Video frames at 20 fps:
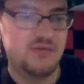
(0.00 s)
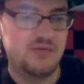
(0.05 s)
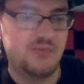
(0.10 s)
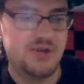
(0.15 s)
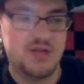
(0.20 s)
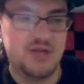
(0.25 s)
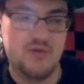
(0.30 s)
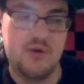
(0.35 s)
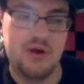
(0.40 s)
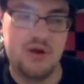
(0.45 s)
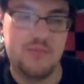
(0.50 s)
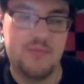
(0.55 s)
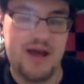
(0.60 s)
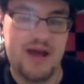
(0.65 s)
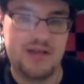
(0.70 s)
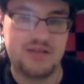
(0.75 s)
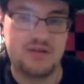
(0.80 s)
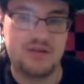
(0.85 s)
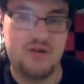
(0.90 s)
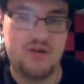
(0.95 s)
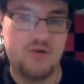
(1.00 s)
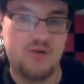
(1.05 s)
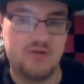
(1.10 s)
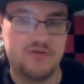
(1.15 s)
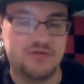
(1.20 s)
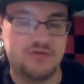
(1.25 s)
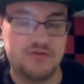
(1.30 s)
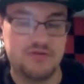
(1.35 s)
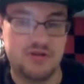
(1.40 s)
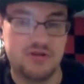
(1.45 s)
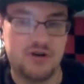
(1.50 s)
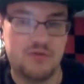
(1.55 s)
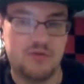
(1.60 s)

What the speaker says: but he would have passed goals for sure.